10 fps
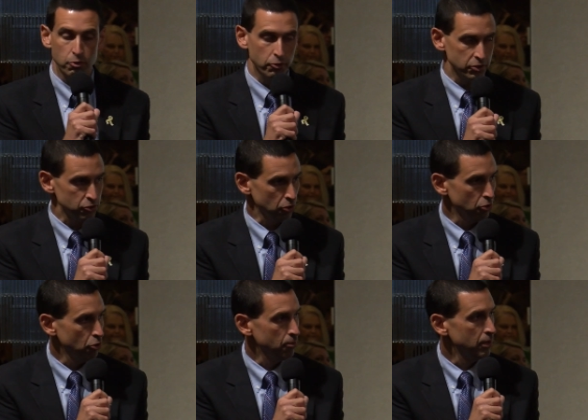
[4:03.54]
Ewing
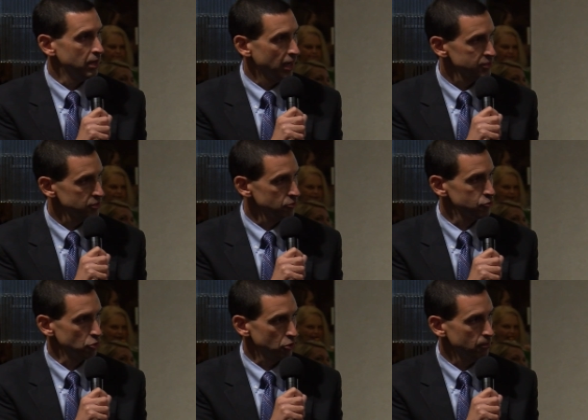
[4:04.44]
sarcoma and
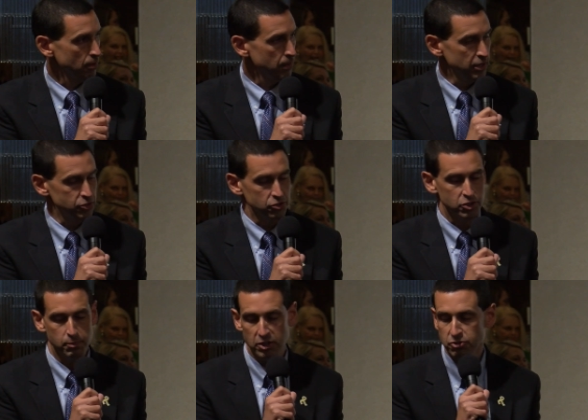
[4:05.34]
osteosarcoma
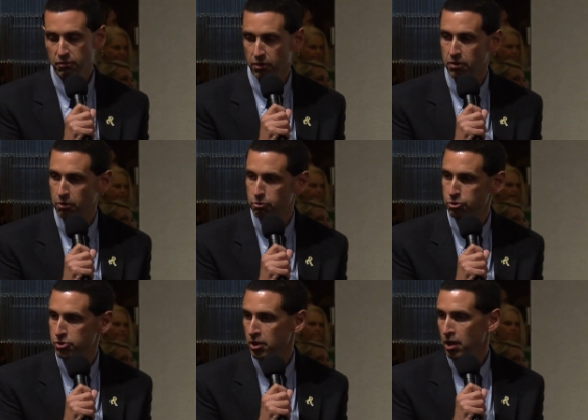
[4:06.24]
patients, especially for
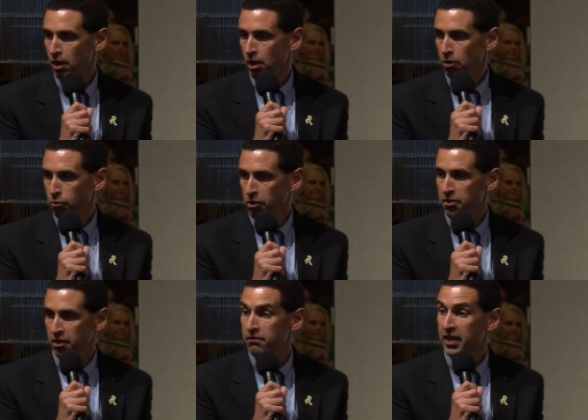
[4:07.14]
those
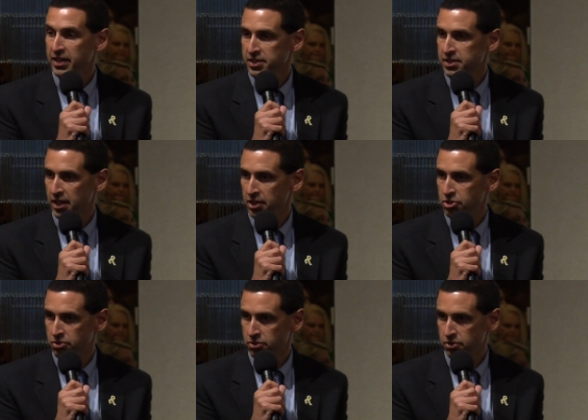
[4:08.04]
with advanced
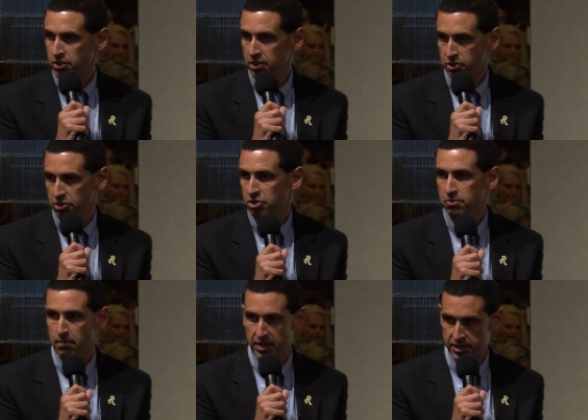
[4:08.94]
stage disease, such
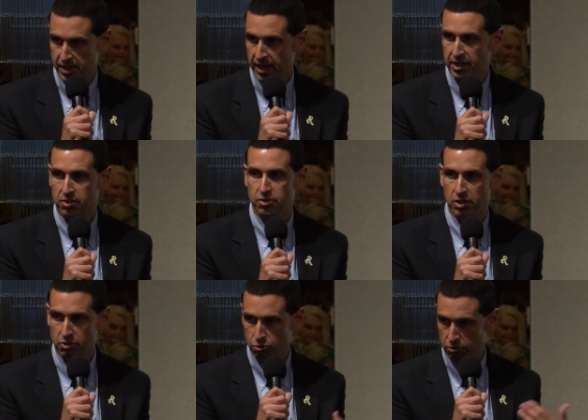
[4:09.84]
as metastatic
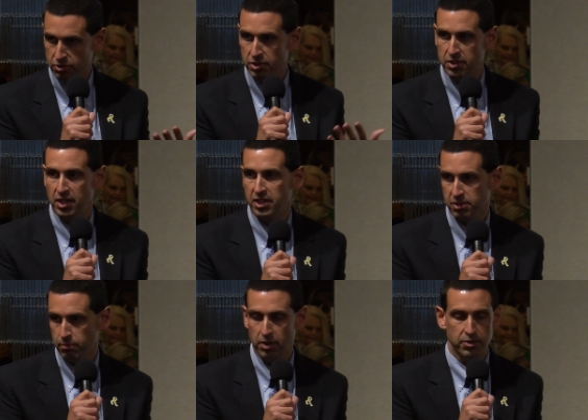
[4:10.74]
disease or disease that has
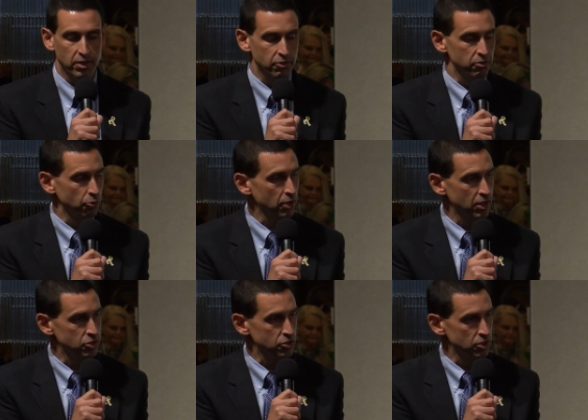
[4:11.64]
spread to other
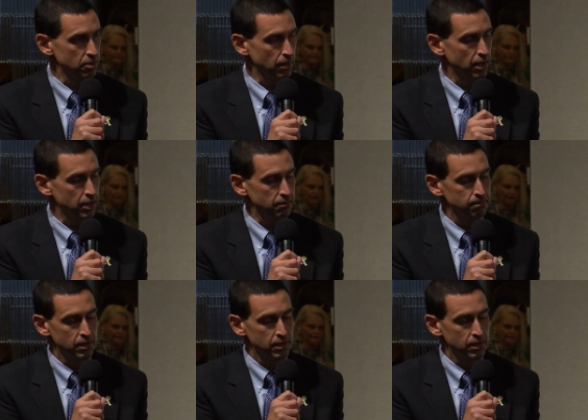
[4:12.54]
locations in the body.